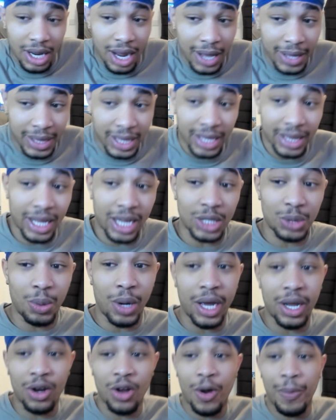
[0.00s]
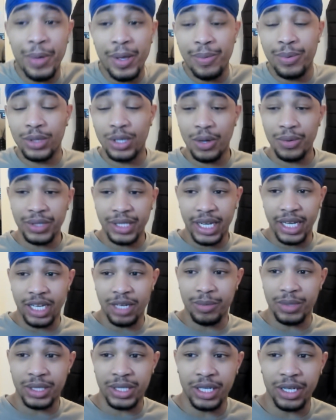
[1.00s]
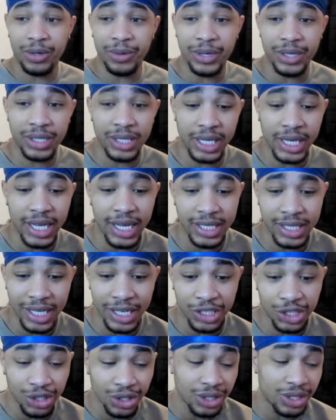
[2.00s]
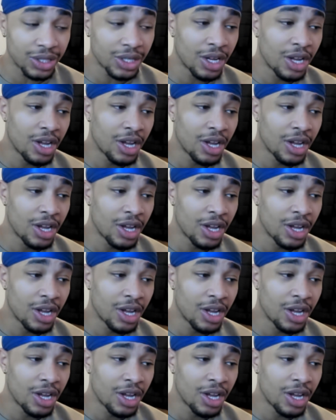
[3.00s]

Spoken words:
I think that's why a lot of people don't take him as seriously as they should,